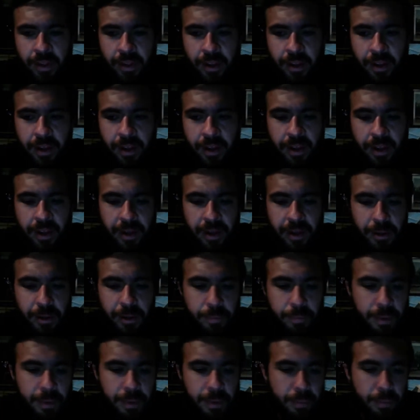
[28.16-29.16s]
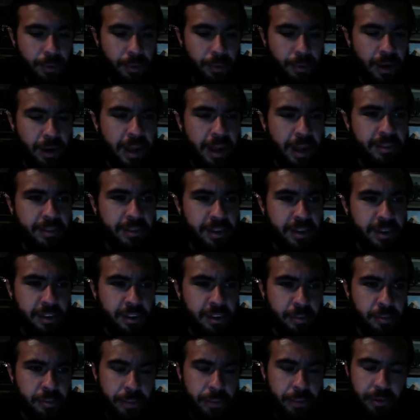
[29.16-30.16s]
uh, people are having
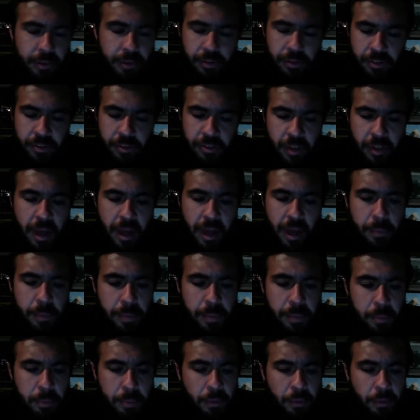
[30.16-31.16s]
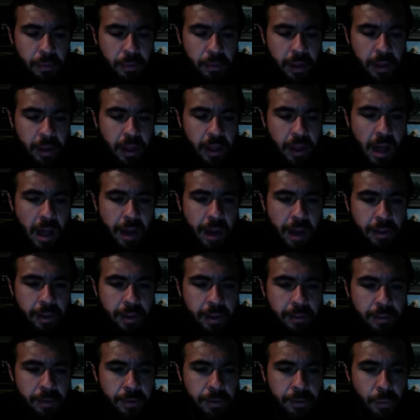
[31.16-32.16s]
disputes. There's a lot of people who think a lot of
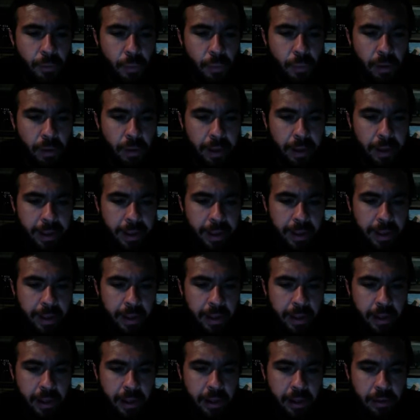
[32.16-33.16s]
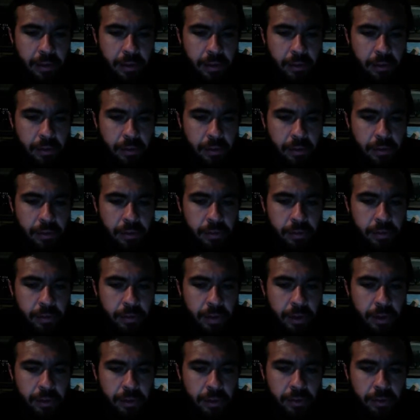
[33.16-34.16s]
different ways.
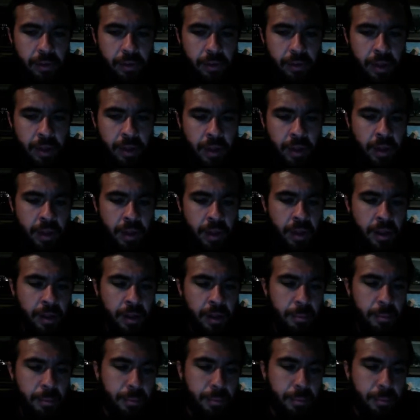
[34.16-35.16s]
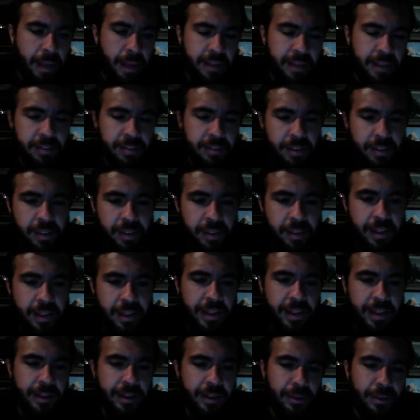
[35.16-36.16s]
There's
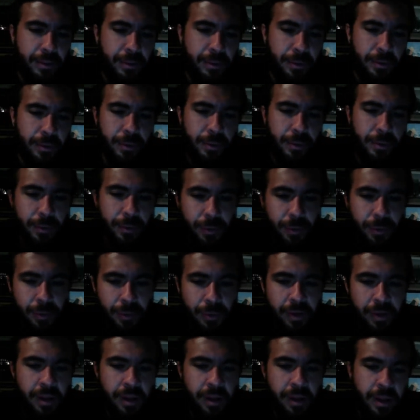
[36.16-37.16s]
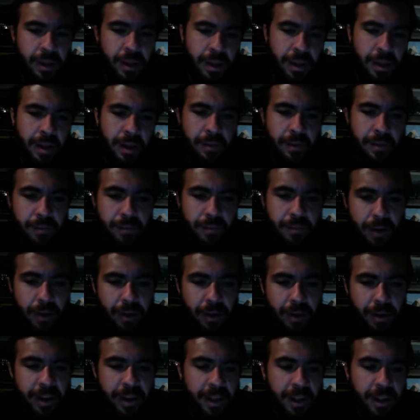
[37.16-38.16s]
basically two
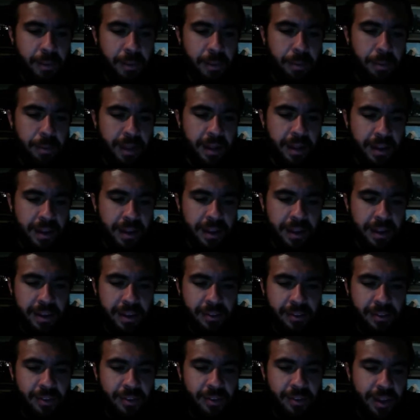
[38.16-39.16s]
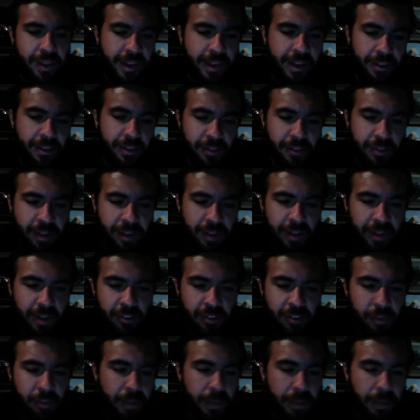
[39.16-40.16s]
varying opinions, and there's a
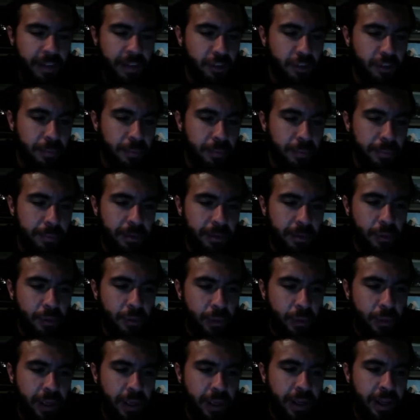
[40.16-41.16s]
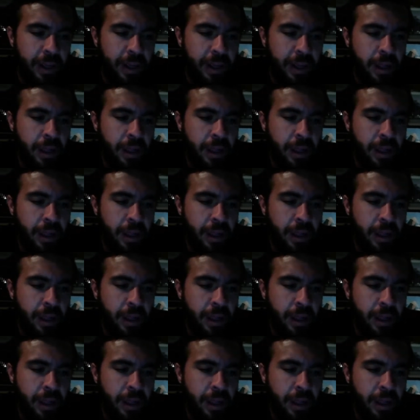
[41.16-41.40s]
spectrum in between